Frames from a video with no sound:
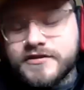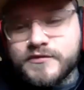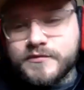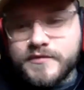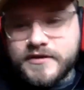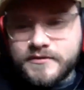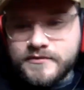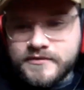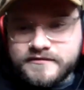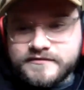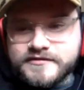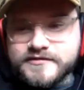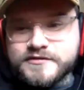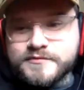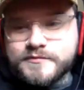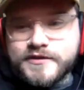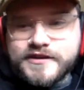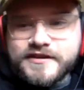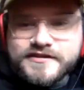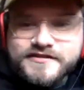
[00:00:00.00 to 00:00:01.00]
would be one for
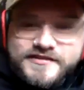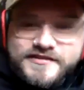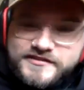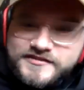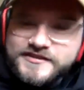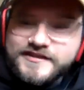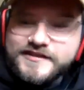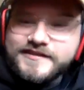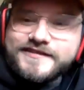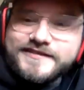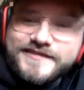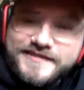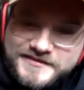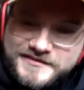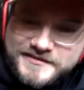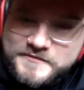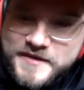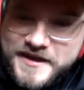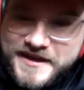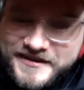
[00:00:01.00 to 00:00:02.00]
Tobias, I'd say. He's
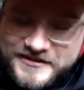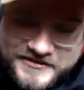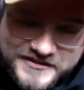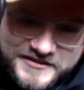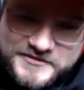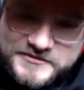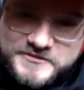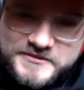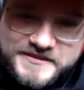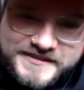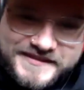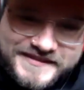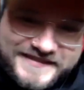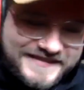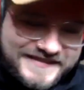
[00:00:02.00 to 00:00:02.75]
the man on this one.